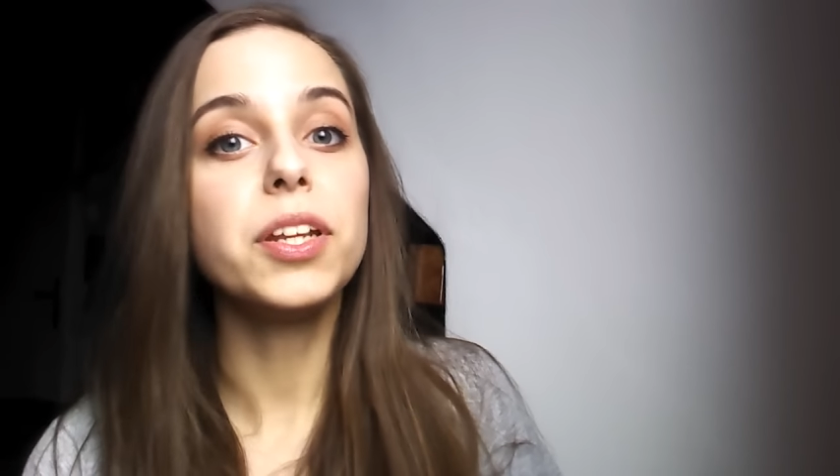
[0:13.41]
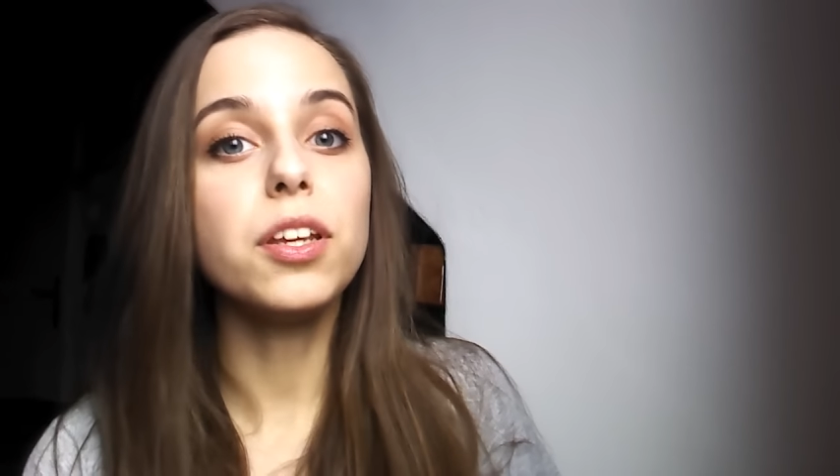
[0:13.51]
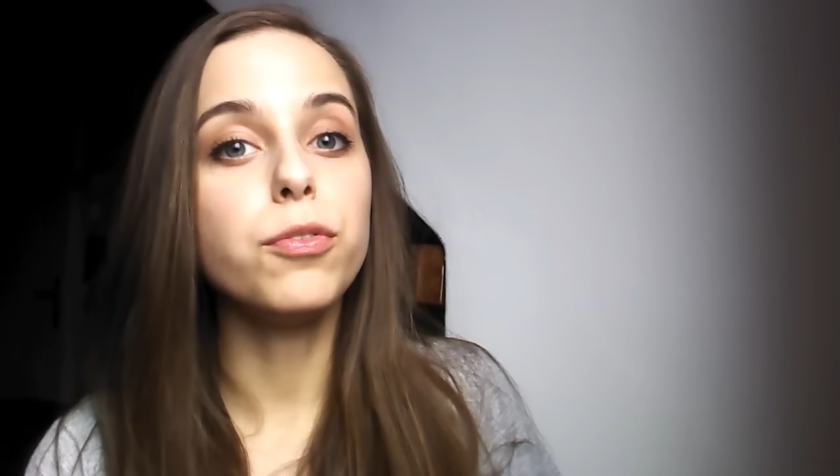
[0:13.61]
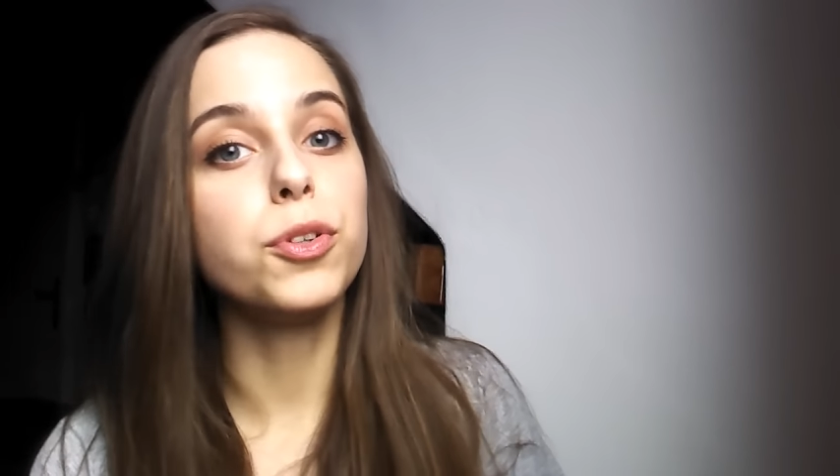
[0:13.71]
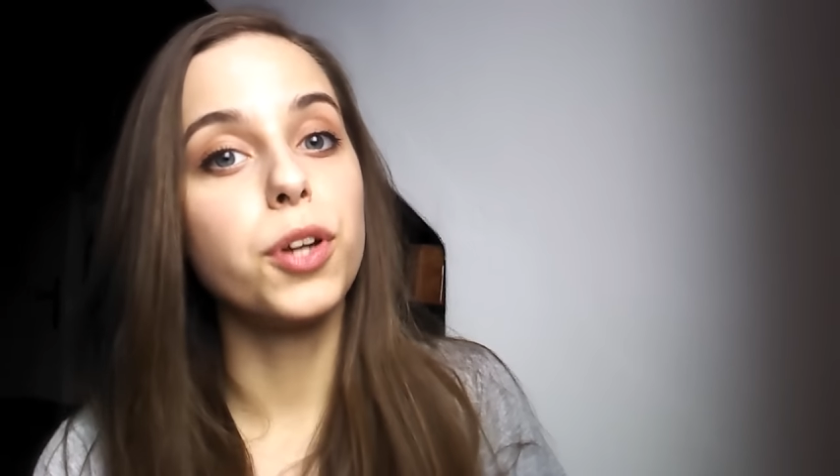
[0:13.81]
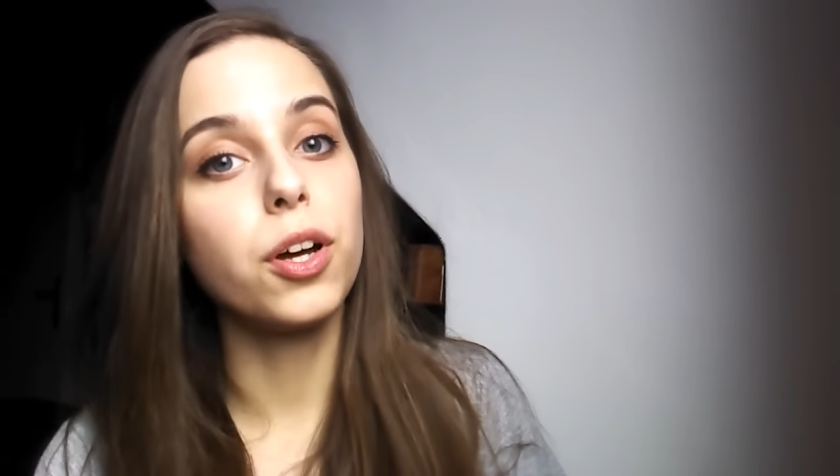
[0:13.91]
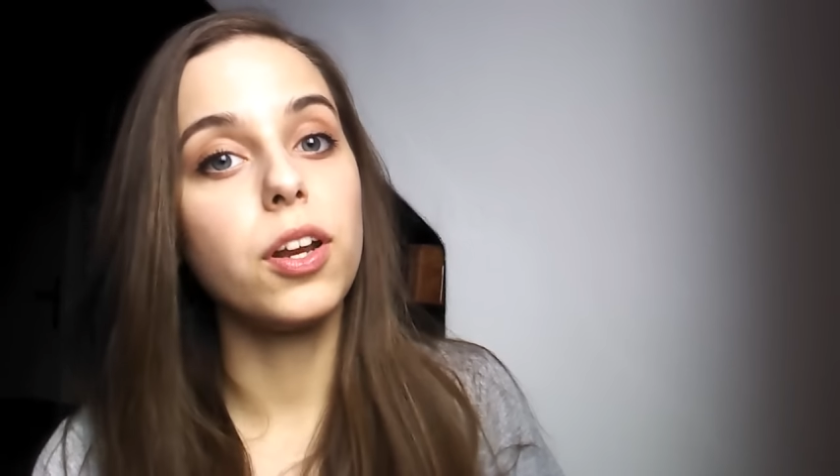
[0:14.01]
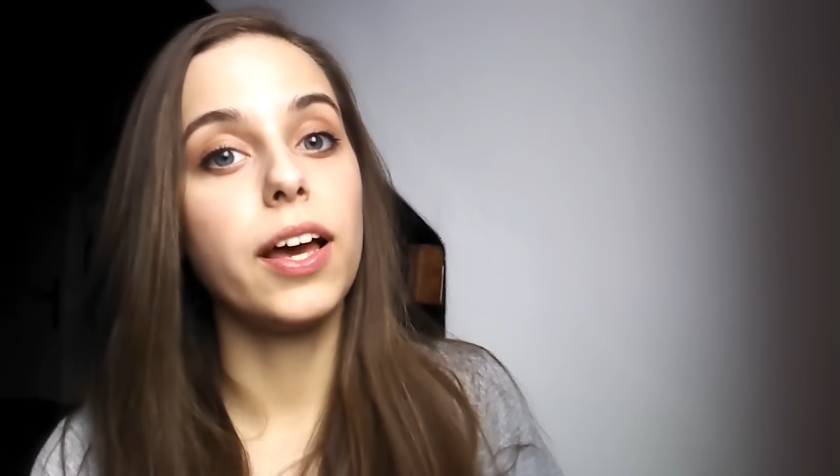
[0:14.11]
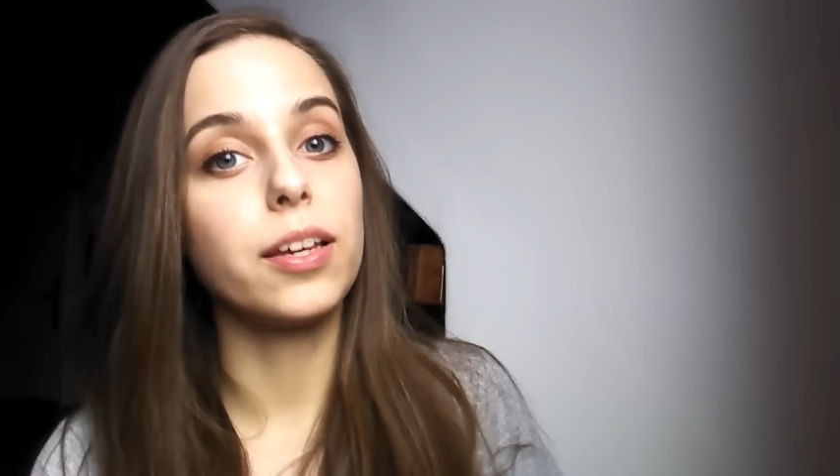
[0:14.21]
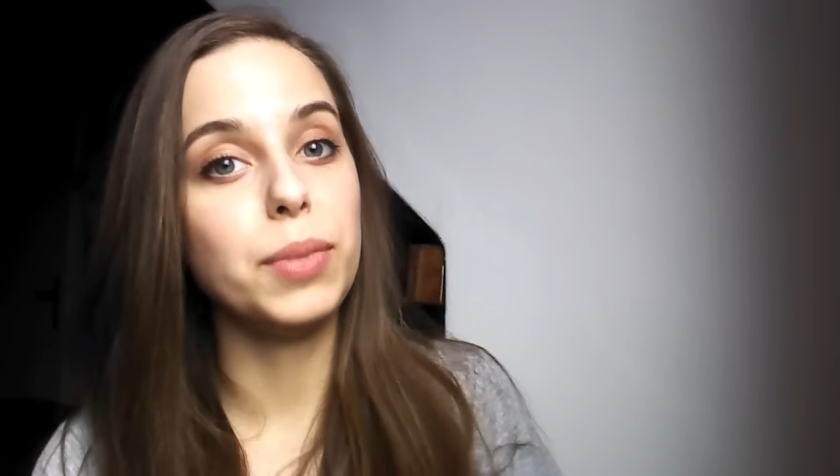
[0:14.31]
but if you're
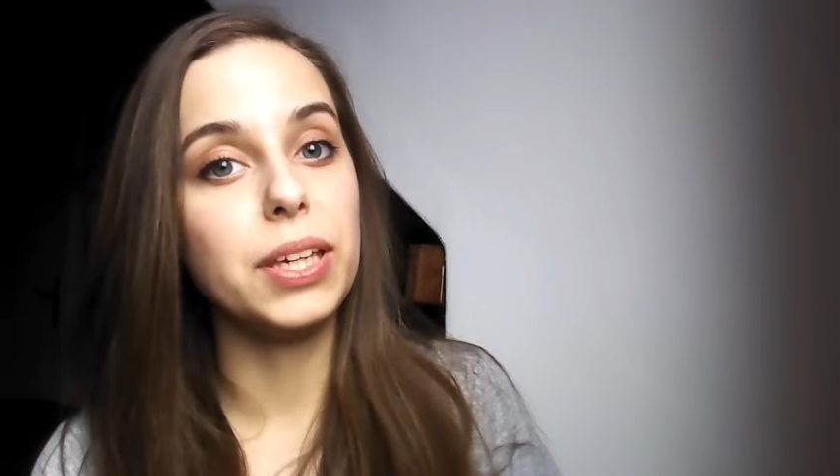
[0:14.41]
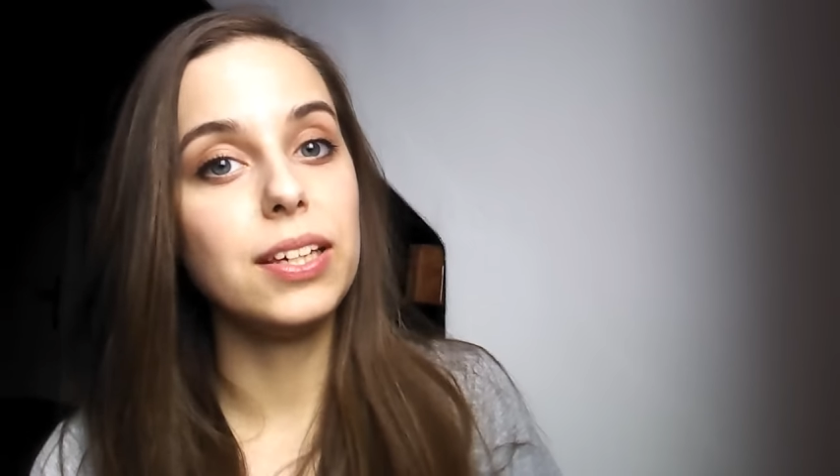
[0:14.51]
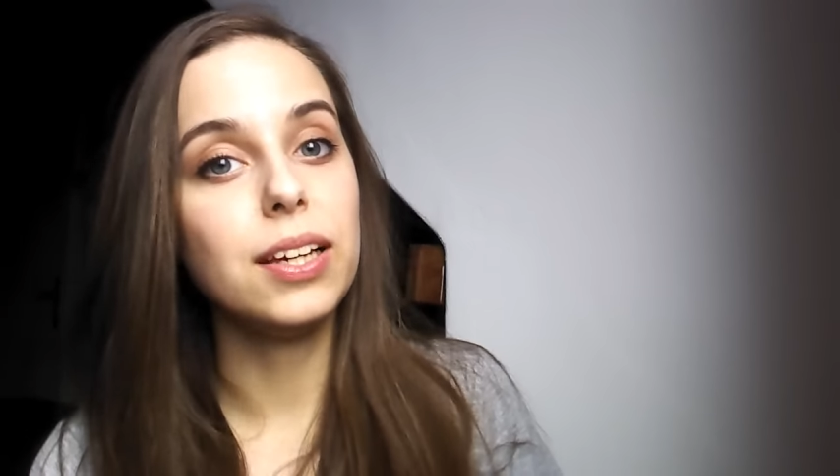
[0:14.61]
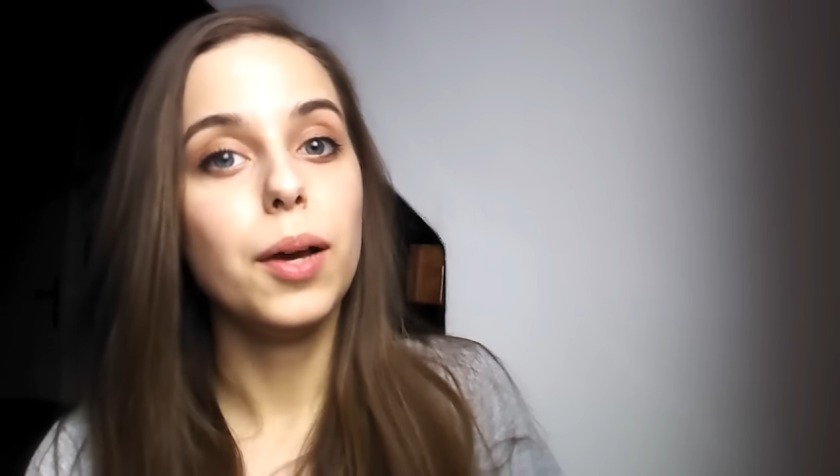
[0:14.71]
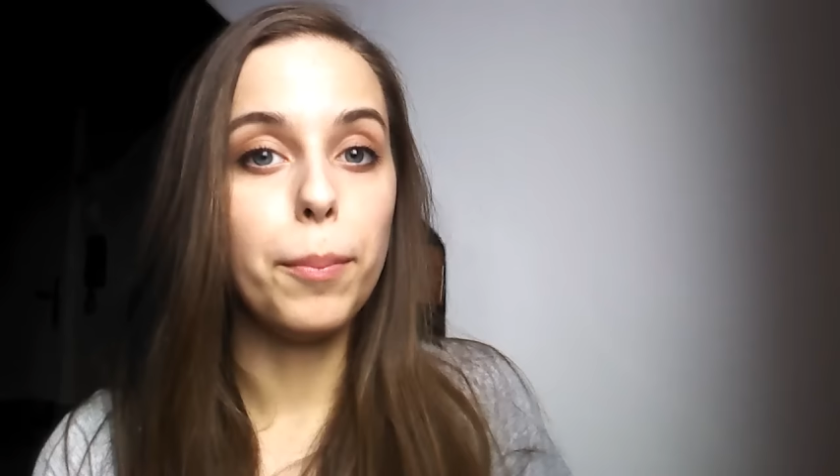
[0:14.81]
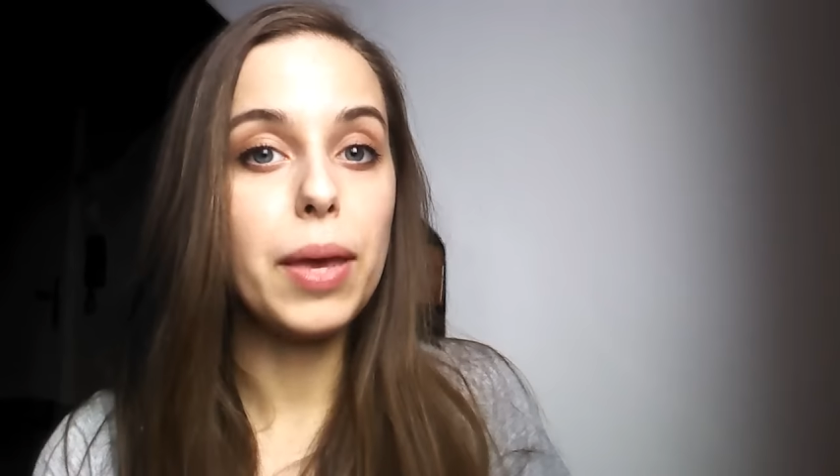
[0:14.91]
not, like me,